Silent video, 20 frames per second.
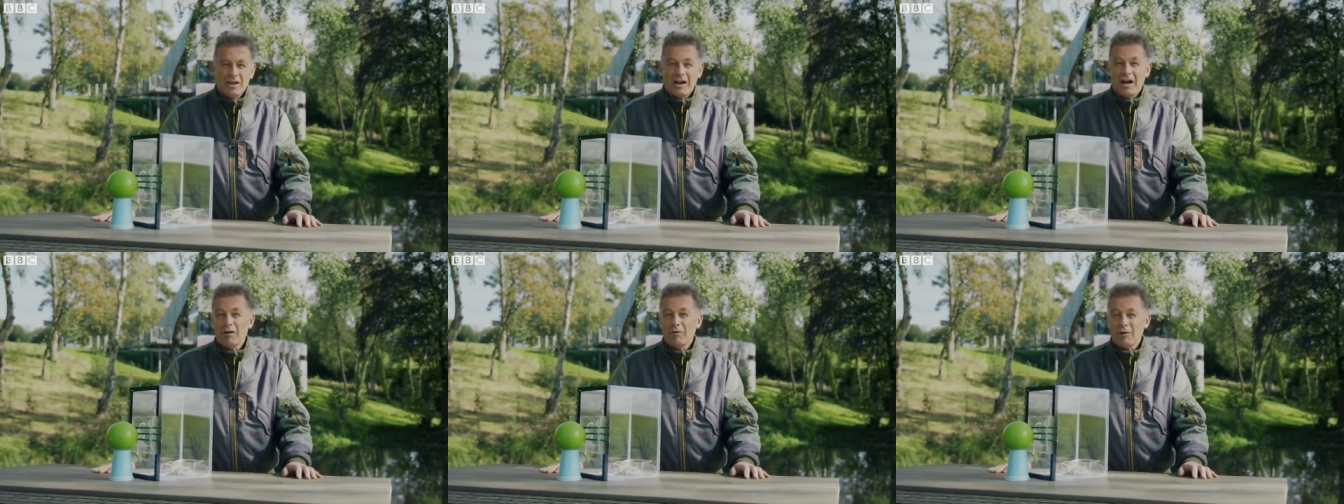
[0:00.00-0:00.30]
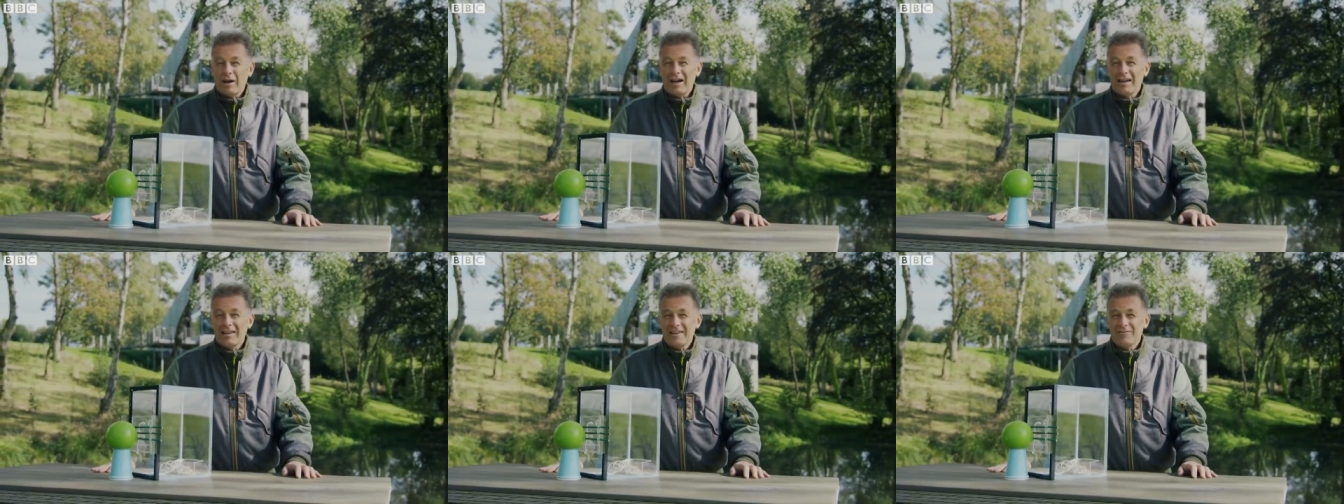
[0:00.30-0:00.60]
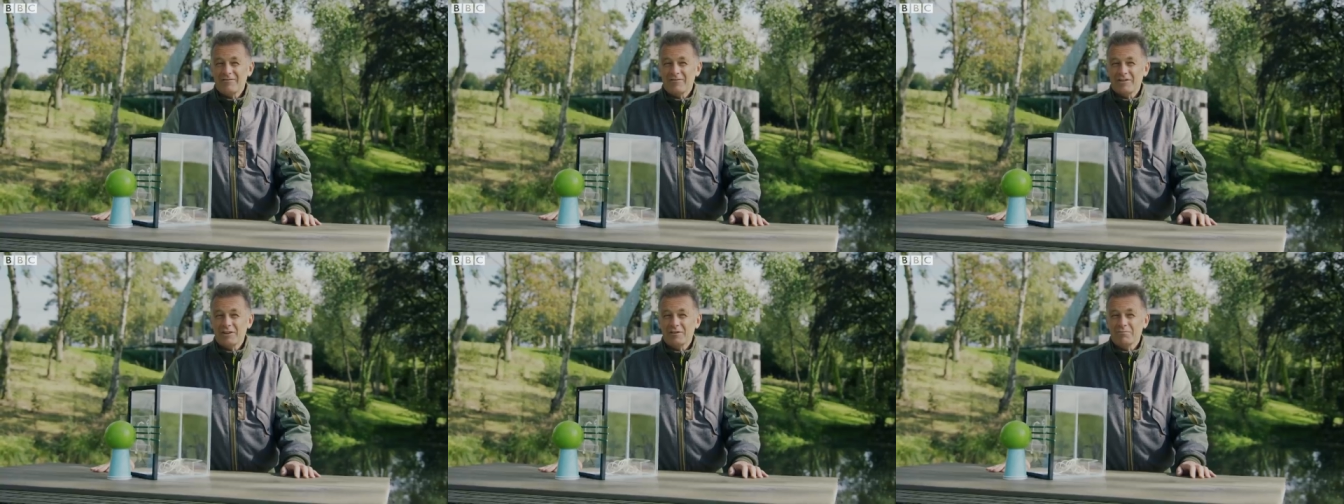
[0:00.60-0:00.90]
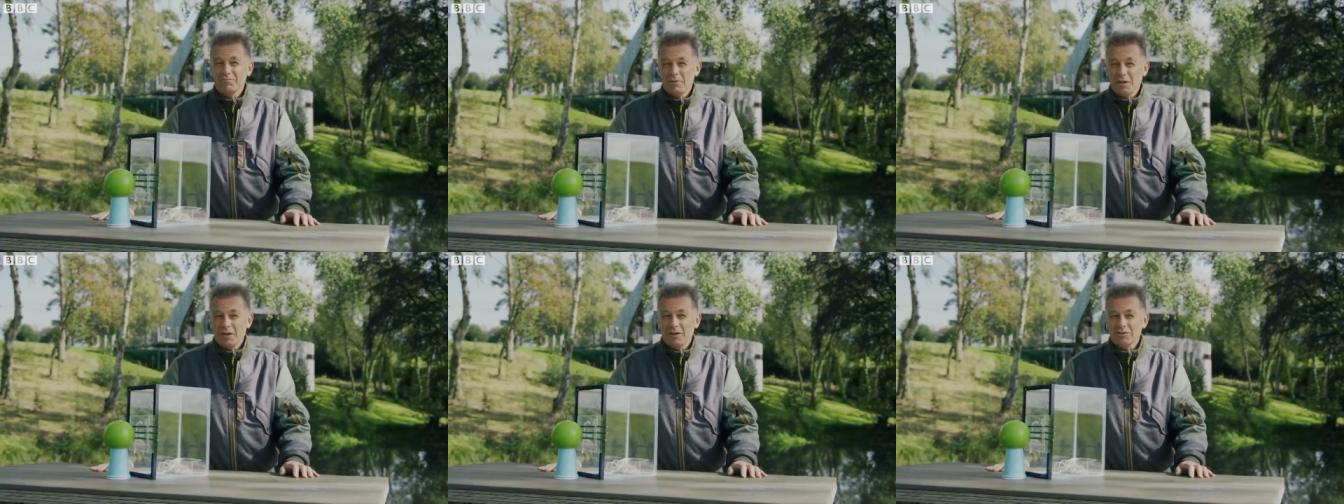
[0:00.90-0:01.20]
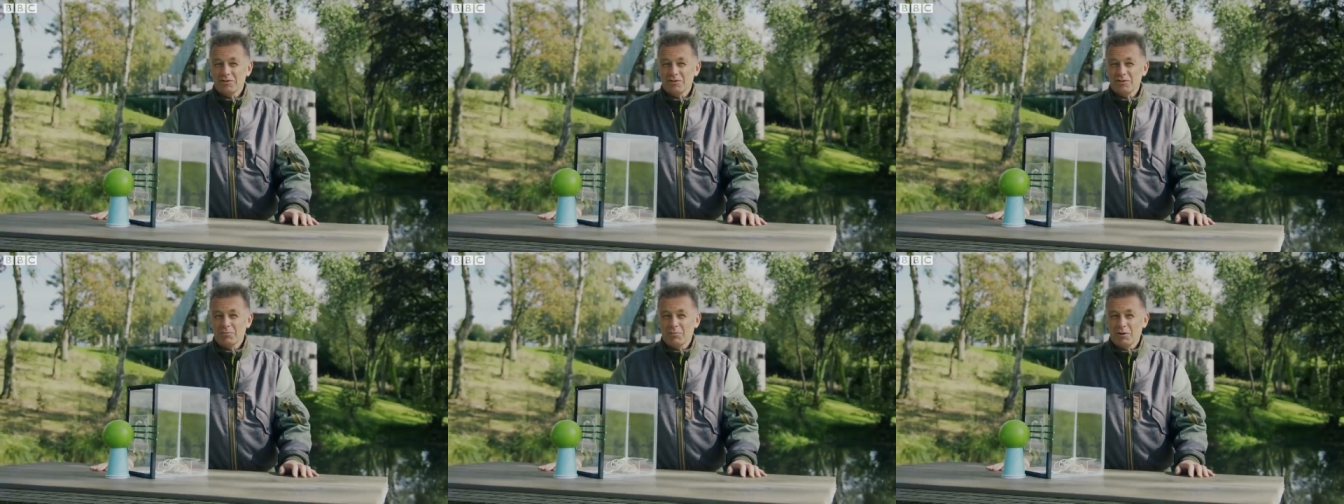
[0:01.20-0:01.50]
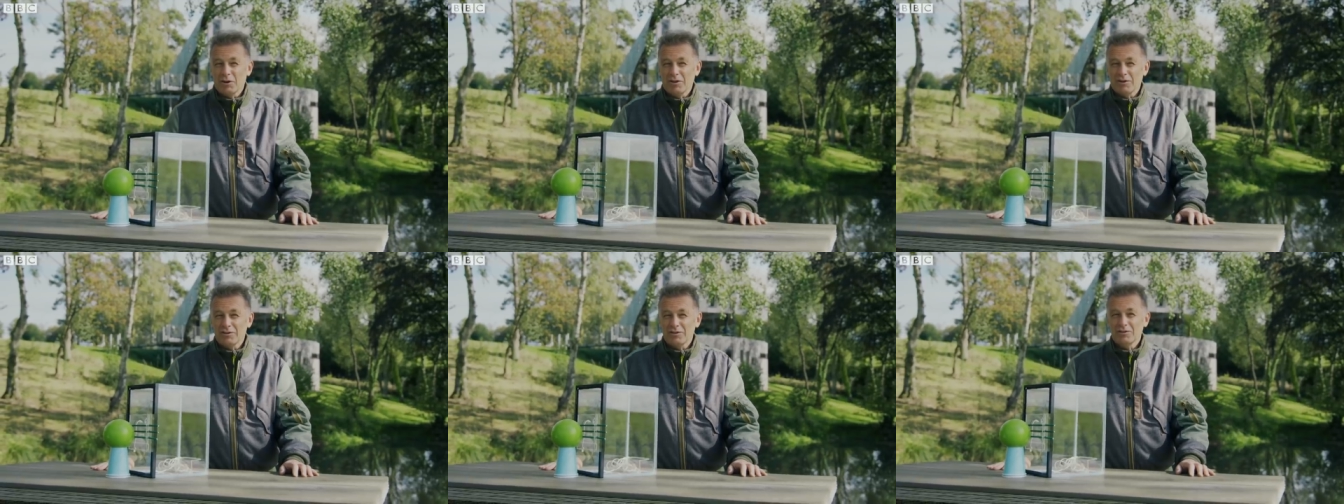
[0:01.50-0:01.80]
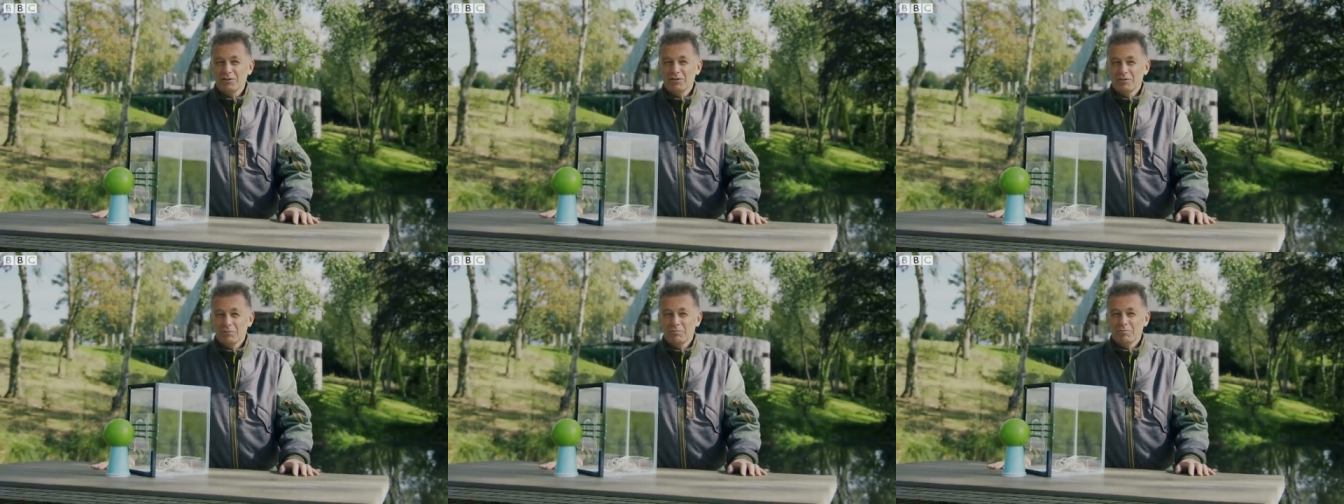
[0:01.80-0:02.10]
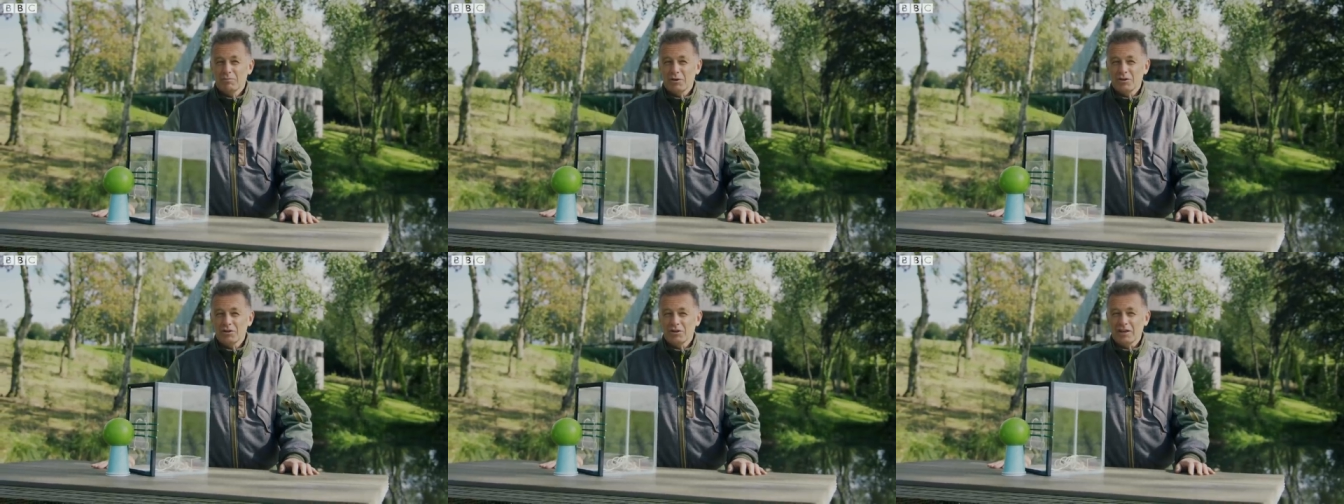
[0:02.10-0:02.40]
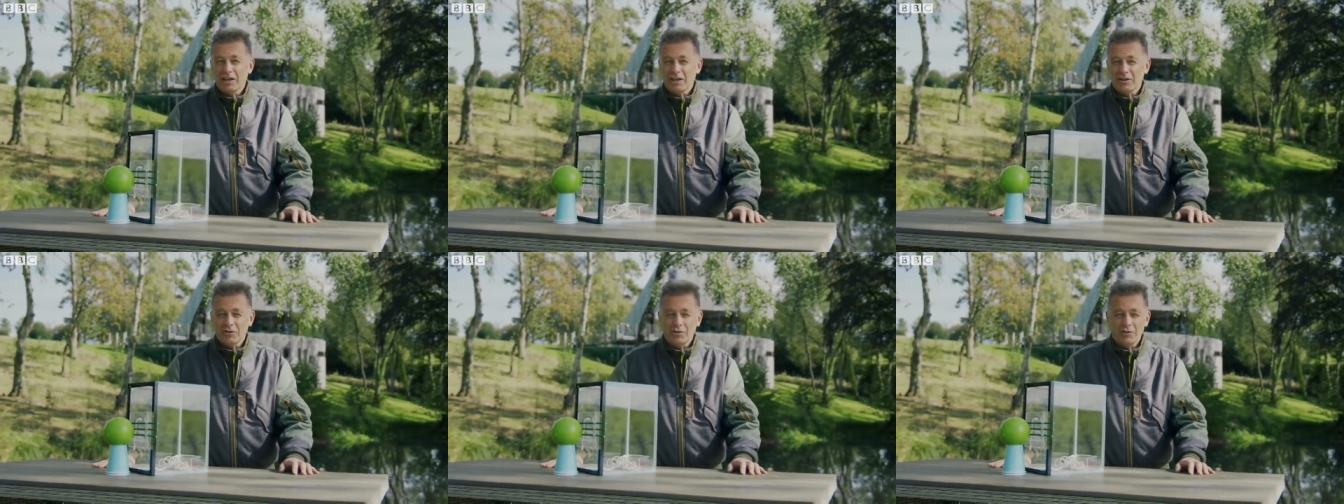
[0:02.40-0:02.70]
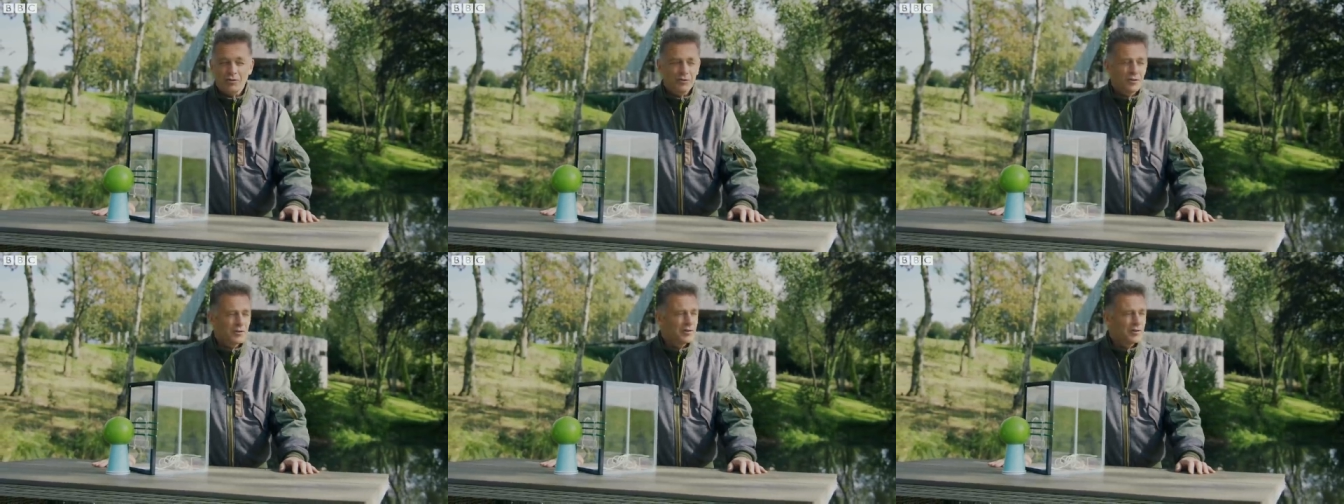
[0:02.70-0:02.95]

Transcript: our avian mastermind might get on.